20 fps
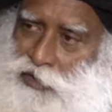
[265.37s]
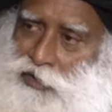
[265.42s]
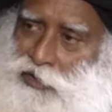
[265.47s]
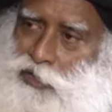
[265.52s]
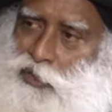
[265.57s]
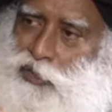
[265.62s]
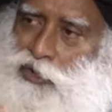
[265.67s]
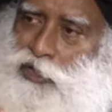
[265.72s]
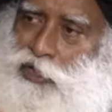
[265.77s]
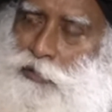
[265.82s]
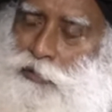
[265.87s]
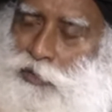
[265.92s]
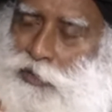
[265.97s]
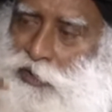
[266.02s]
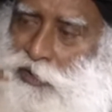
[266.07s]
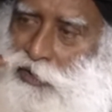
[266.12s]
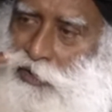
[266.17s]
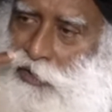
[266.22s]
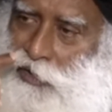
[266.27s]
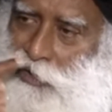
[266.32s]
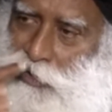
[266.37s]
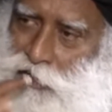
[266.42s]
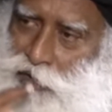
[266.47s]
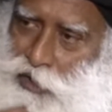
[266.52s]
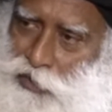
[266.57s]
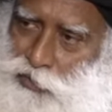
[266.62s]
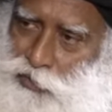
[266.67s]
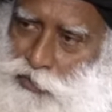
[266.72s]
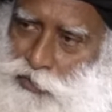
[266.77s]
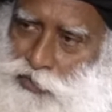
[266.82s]
those ripples
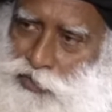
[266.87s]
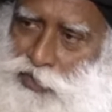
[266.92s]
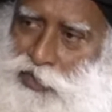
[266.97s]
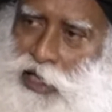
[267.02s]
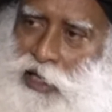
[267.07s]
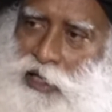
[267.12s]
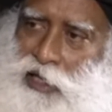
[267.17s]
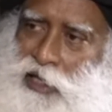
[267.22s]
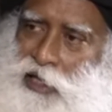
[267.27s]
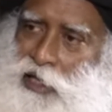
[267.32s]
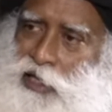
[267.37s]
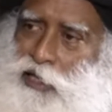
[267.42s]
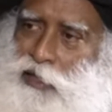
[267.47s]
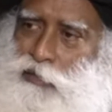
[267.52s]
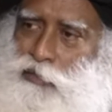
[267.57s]
led to cyclical